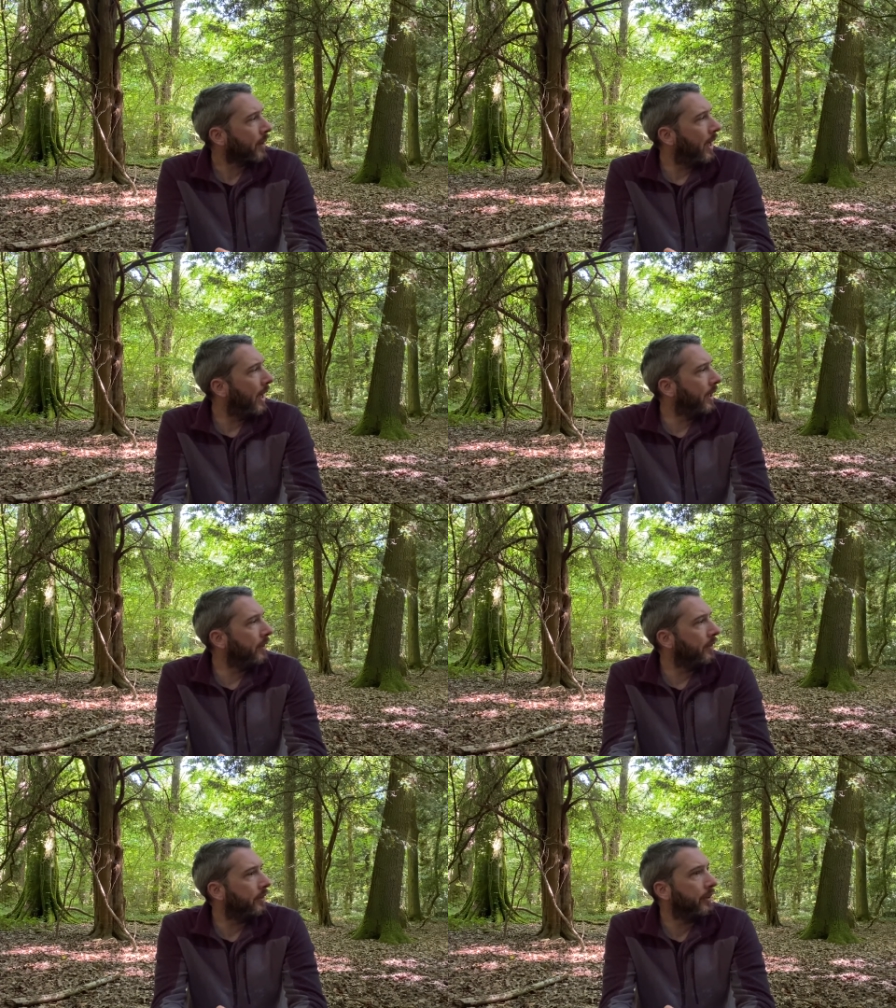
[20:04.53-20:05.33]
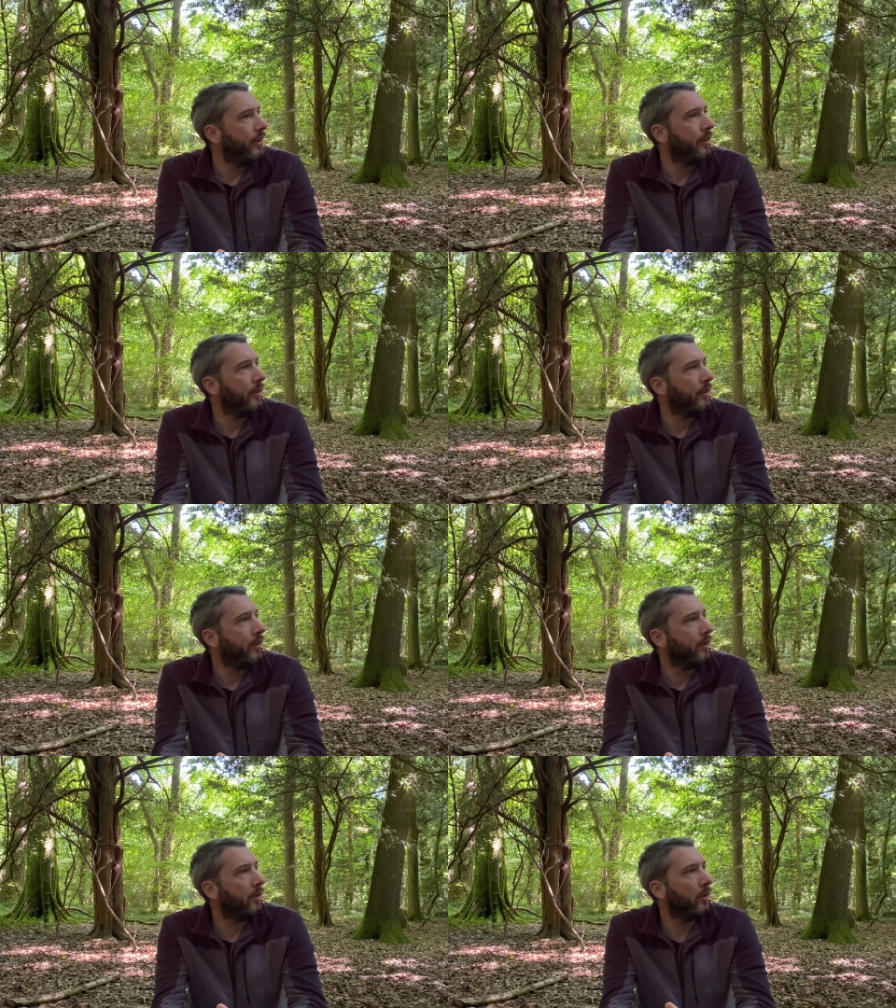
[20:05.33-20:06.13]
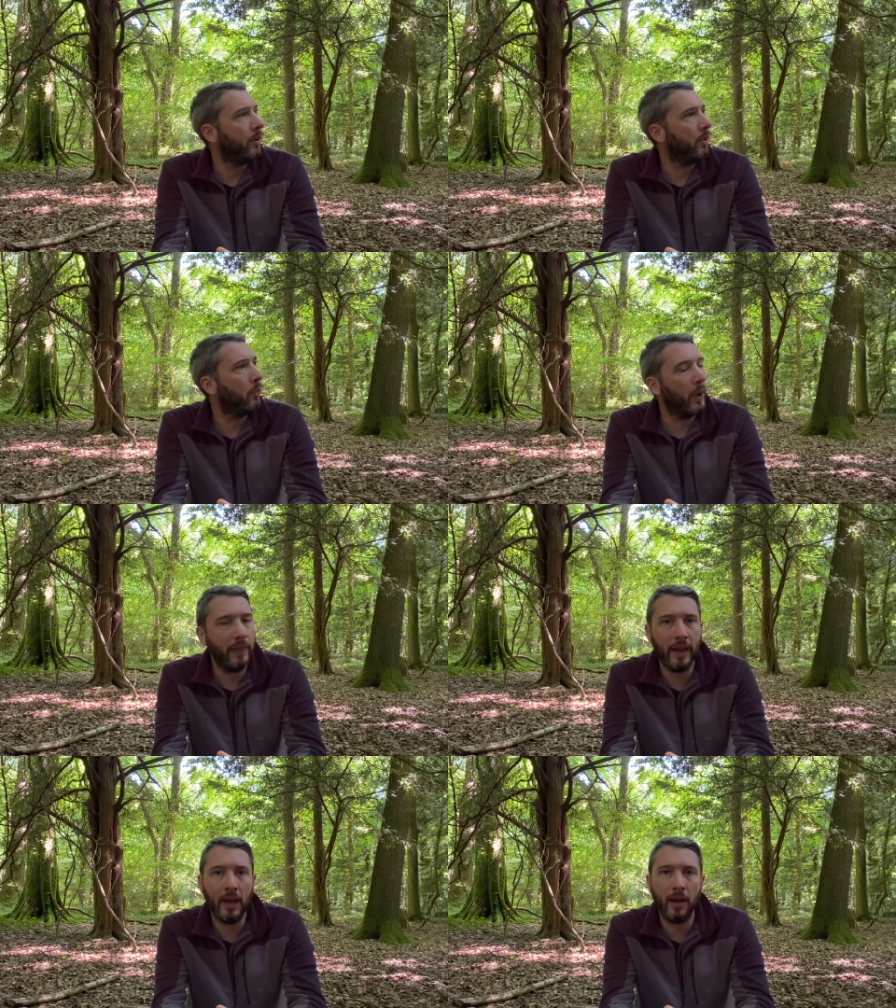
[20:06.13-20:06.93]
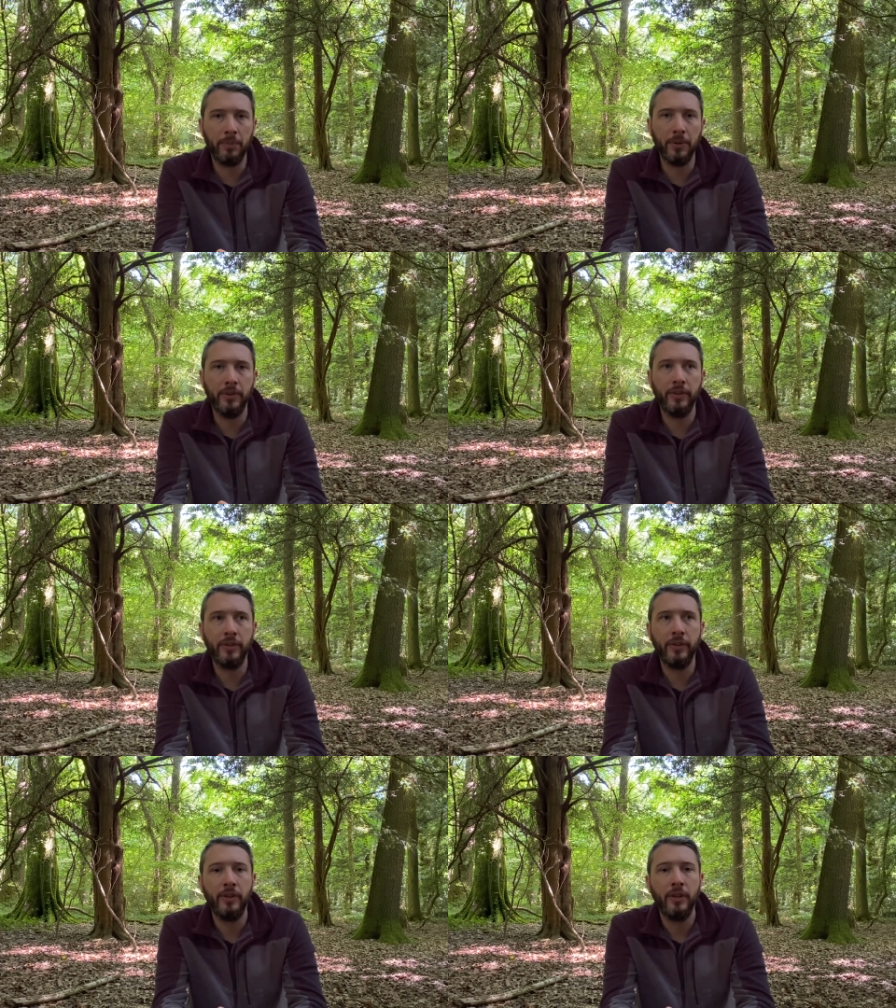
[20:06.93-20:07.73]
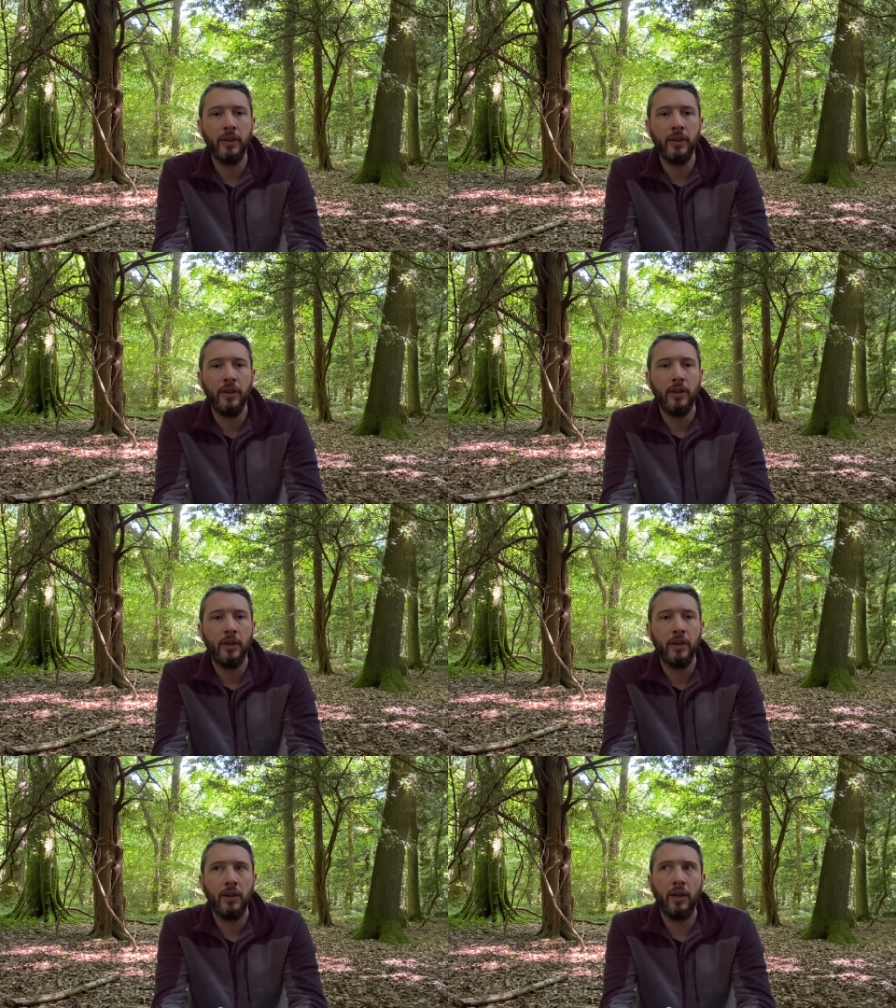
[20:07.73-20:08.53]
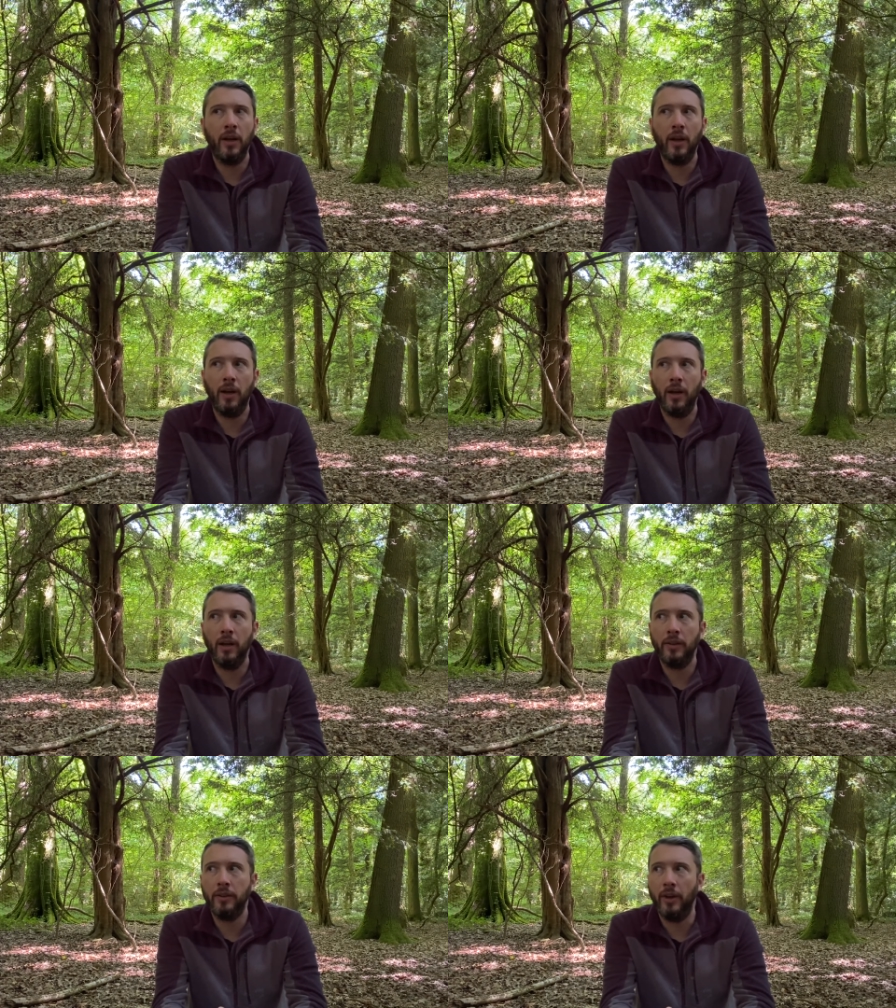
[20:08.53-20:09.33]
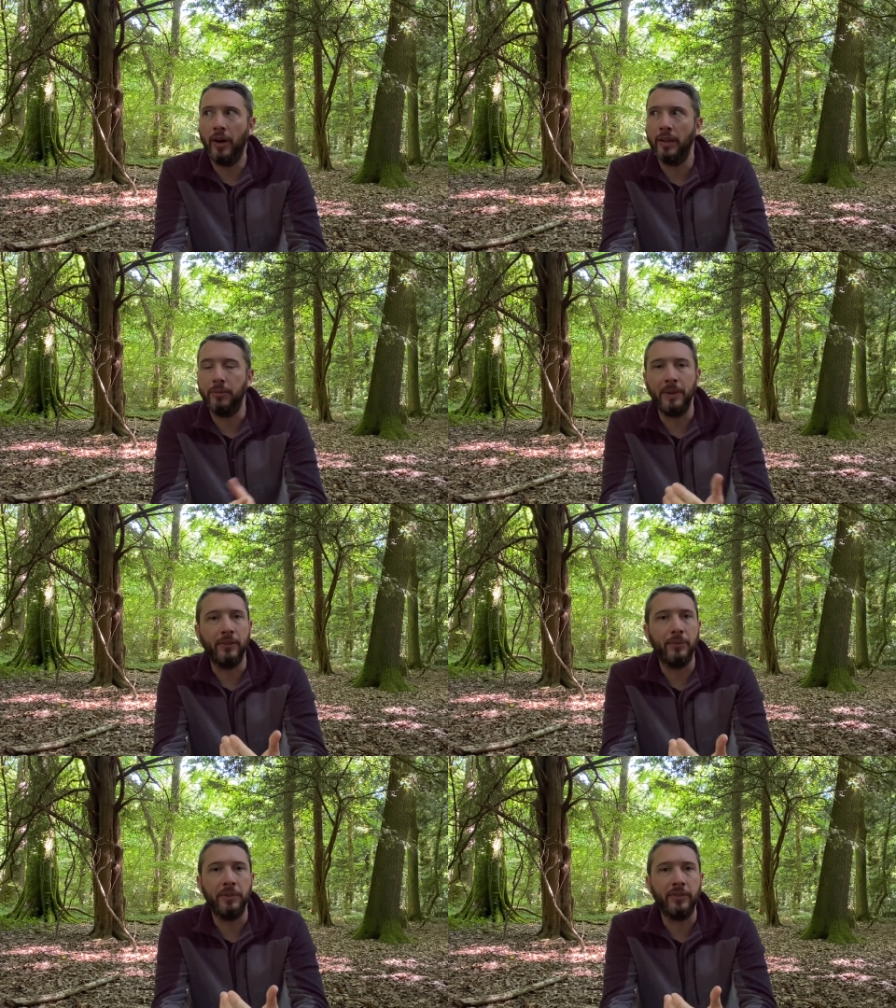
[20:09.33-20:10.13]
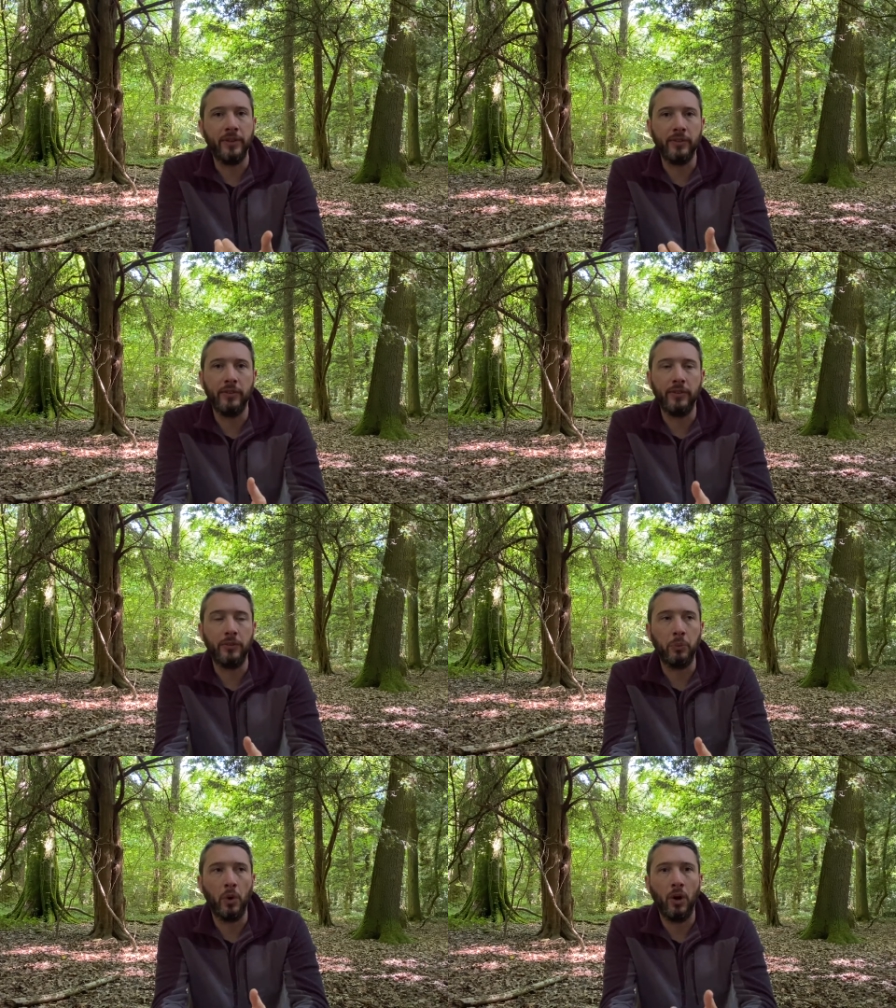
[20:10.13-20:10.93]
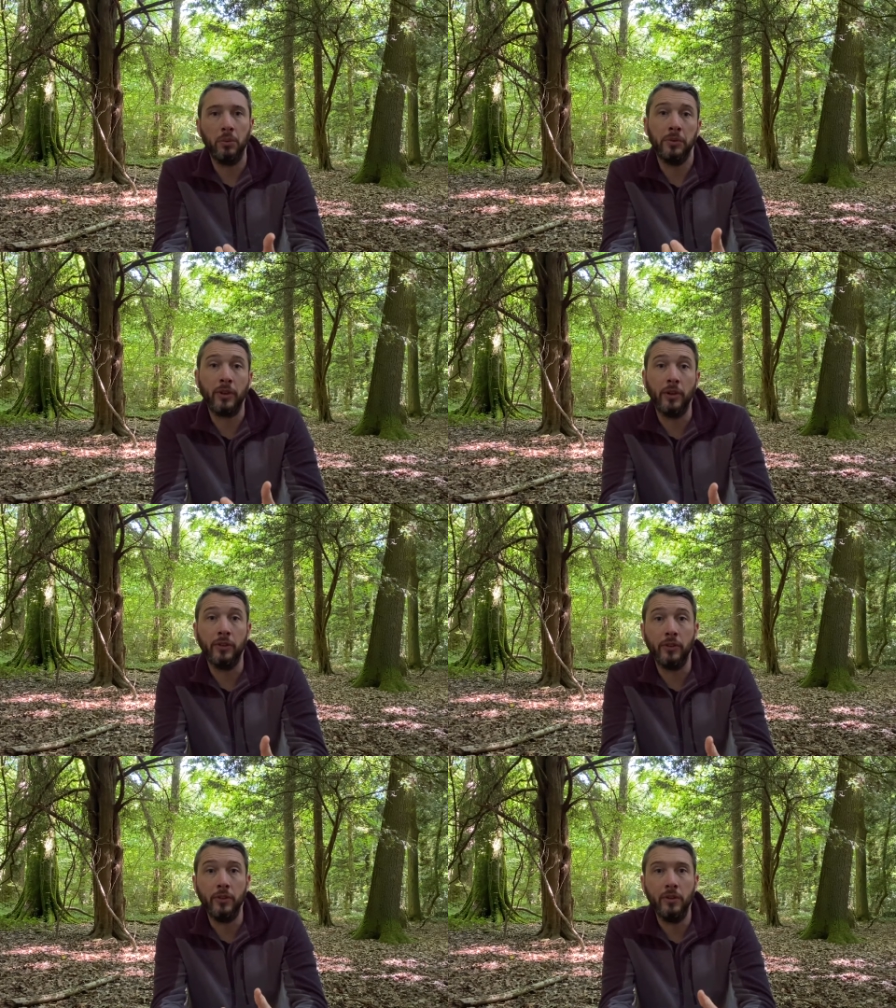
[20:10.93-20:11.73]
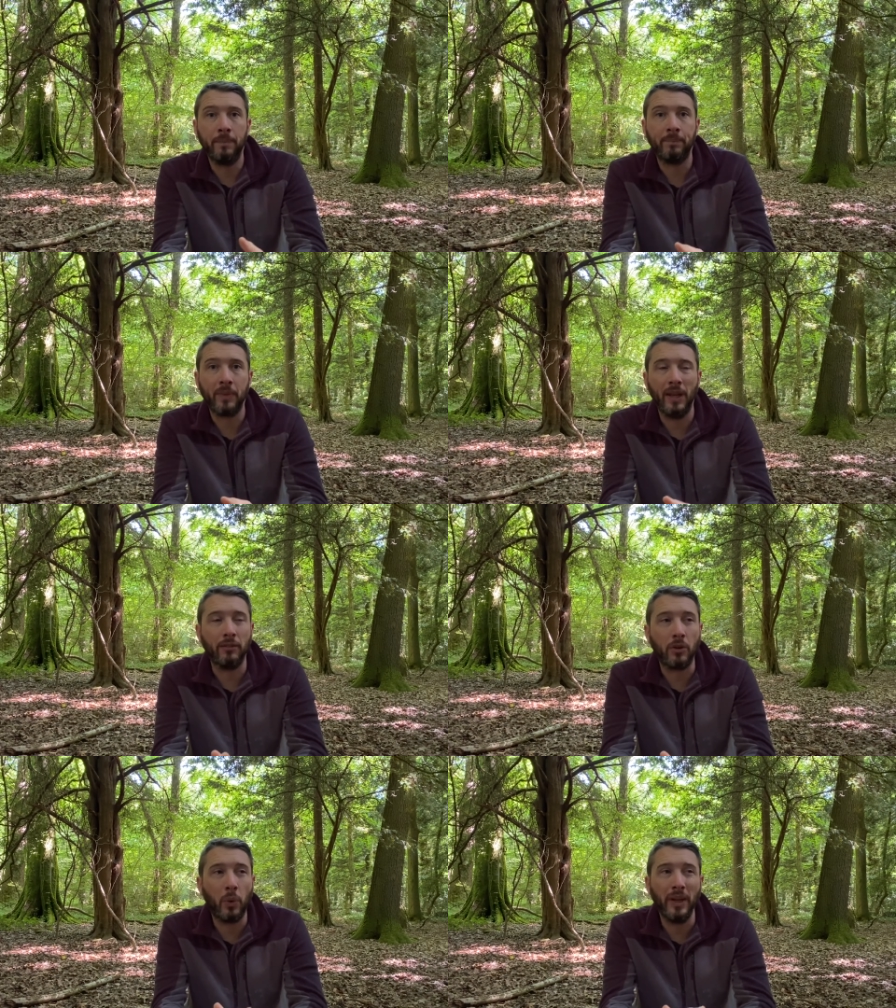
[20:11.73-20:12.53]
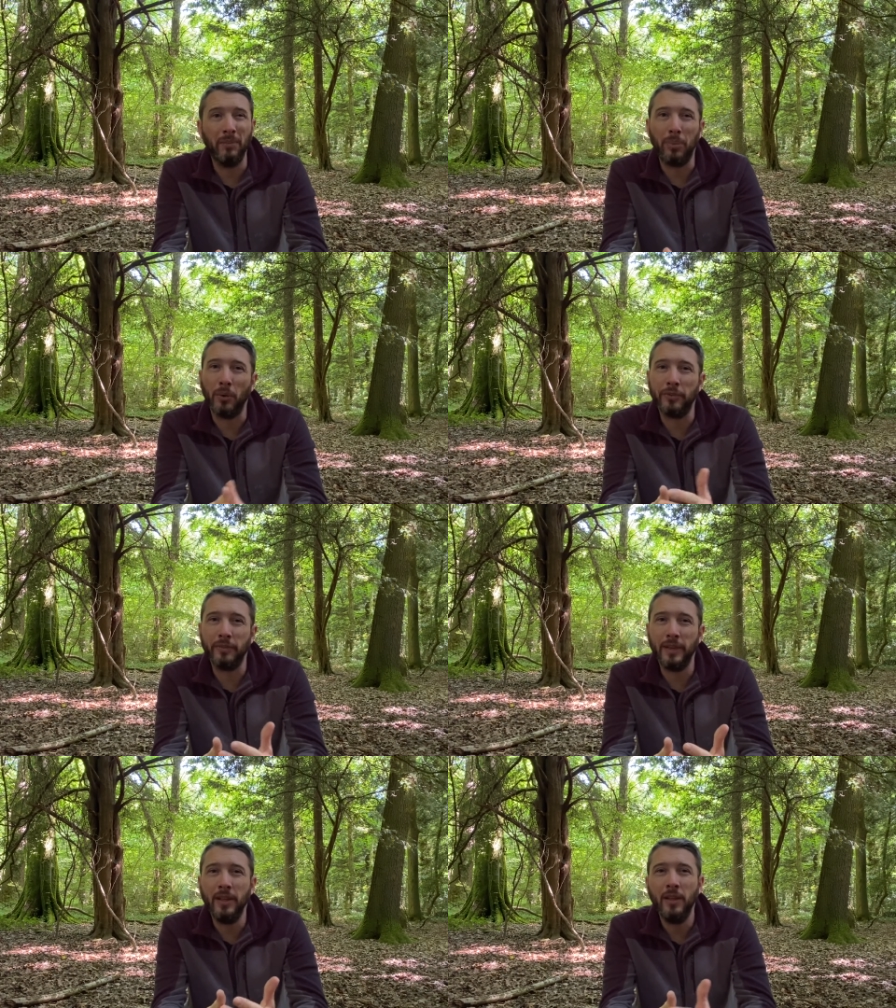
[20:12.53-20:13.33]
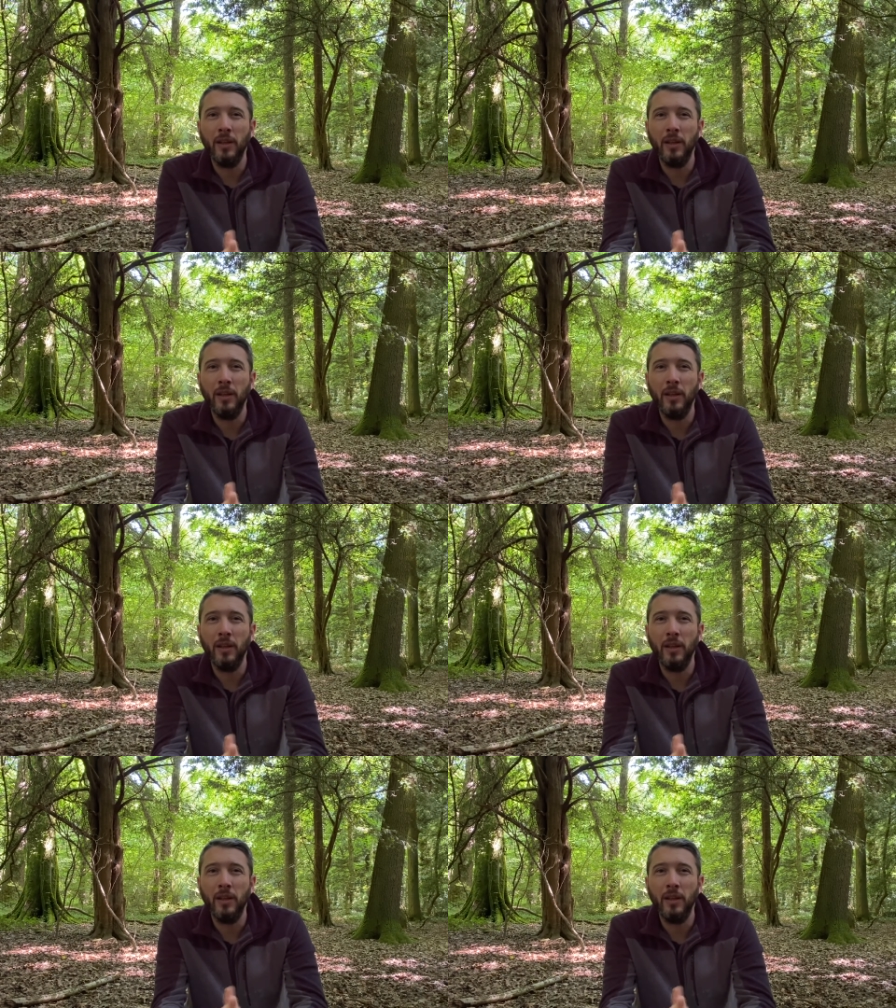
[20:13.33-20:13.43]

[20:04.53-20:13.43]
And when that happened, I had to make some decisions as to what I was going to do. And quite impulsively,